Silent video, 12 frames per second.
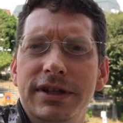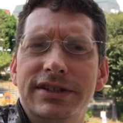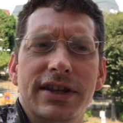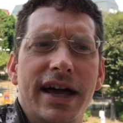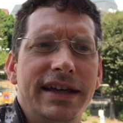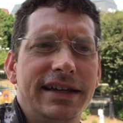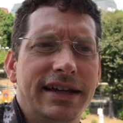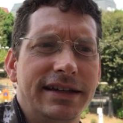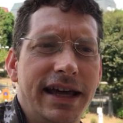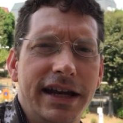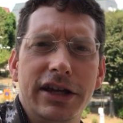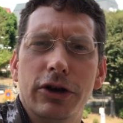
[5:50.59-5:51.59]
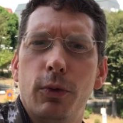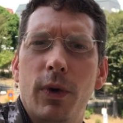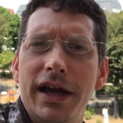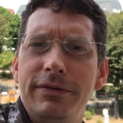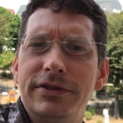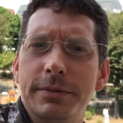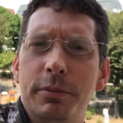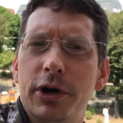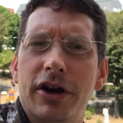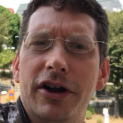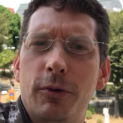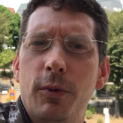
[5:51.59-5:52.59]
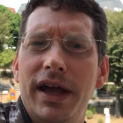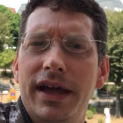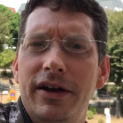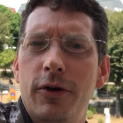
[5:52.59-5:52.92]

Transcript: It's like getting your wife to put on a wig